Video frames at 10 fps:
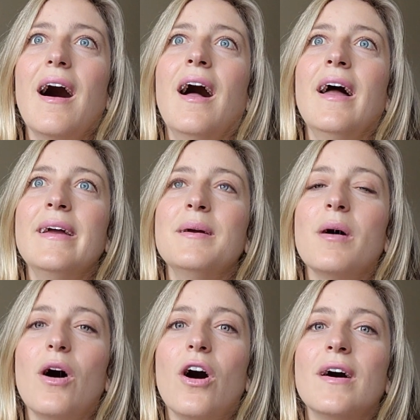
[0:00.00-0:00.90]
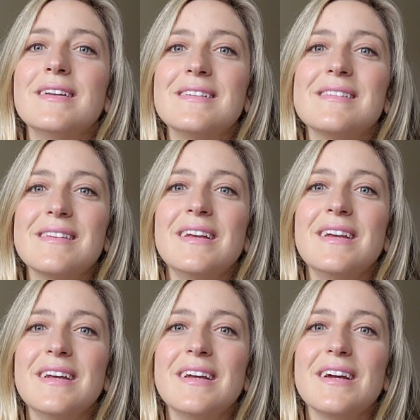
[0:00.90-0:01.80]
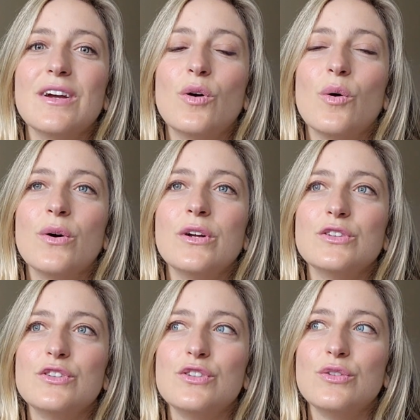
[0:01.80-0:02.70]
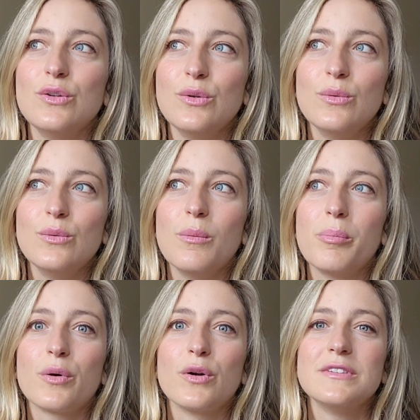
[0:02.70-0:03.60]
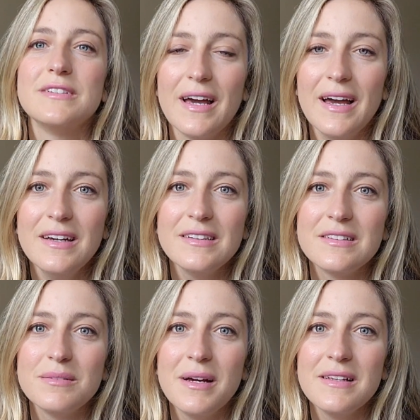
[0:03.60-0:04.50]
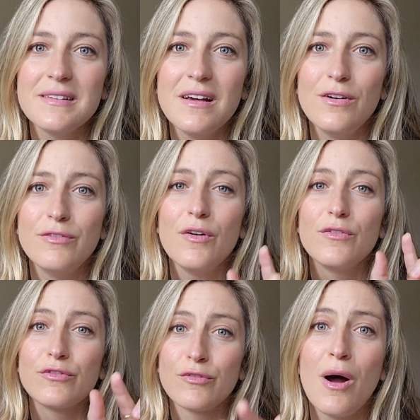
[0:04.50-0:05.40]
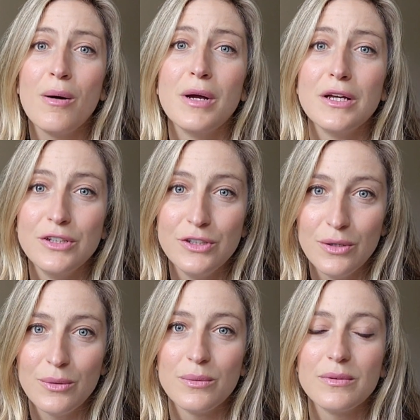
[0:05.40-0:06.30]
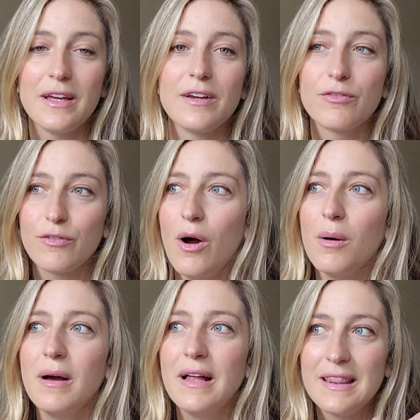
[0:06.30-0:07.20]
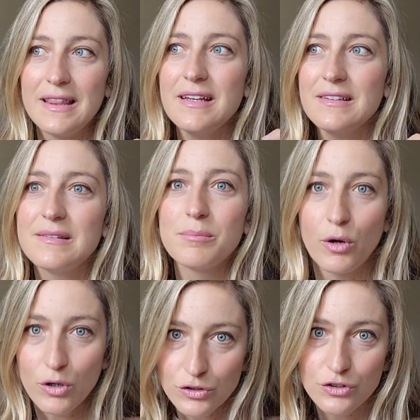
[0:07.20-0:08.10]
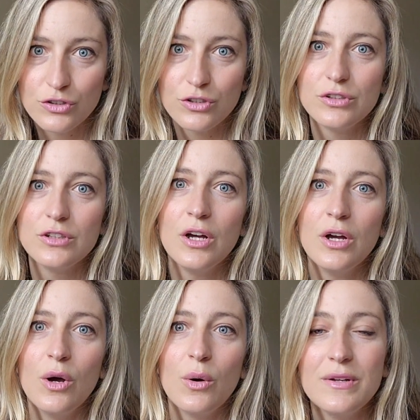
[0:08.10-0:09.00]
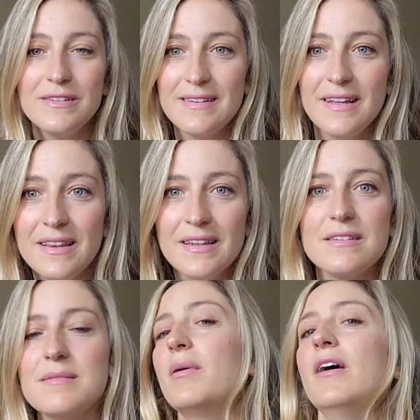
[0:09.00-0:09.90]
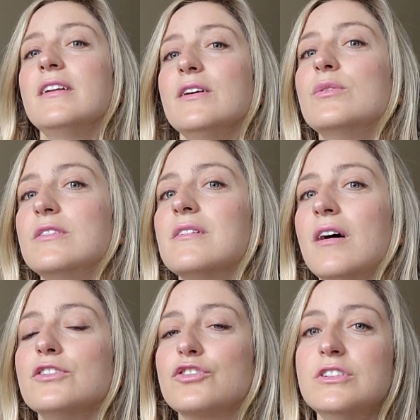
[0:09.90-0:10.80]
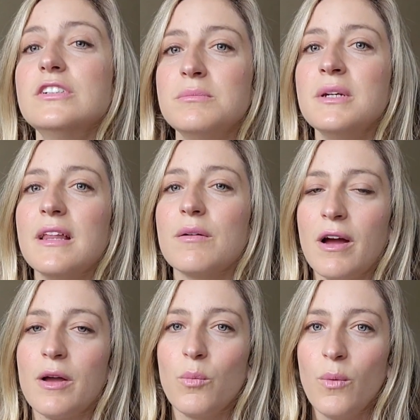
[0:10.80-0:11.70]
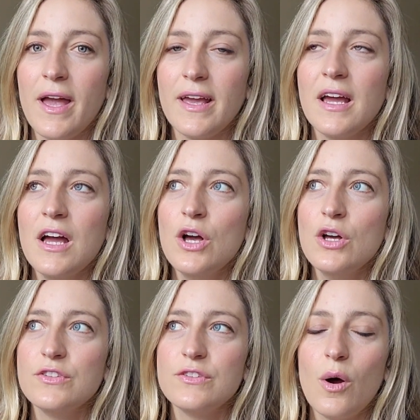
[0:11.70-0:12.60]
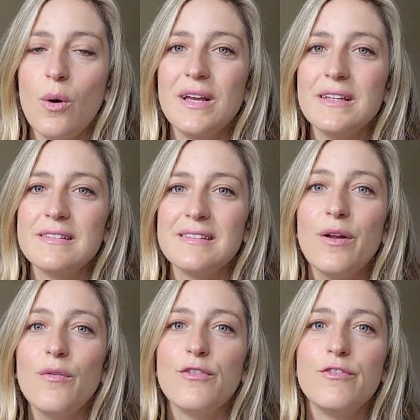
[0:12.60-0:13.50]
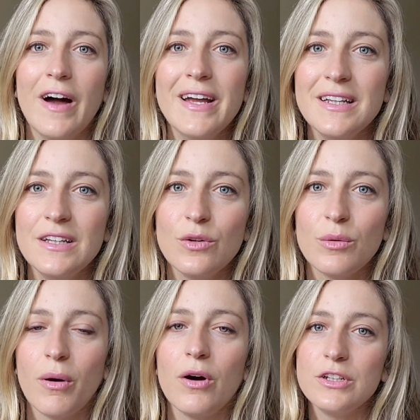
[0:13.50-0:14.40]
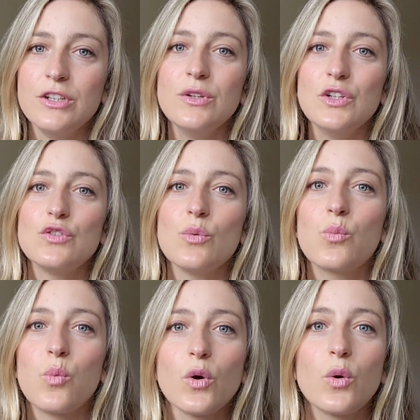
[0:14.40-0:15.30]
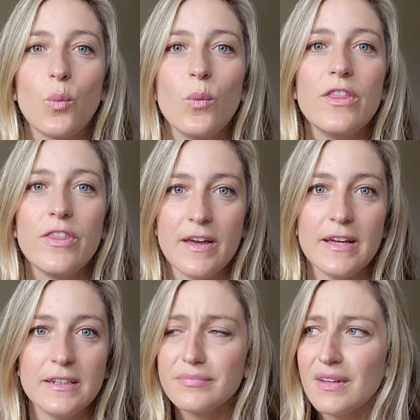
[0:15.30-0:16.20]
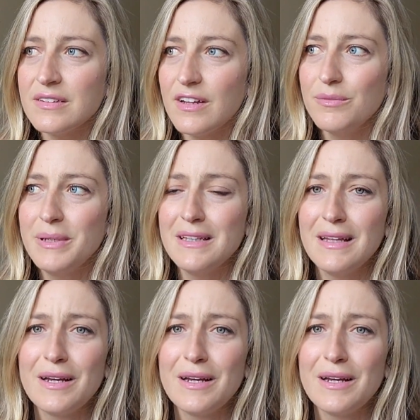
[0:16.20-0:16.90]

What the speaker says: I'm honestly going to protect myself from you, like from this person who is in this body, who is not treating me the right way. So instead of fighting your body, you need to work with it. Instead of being like,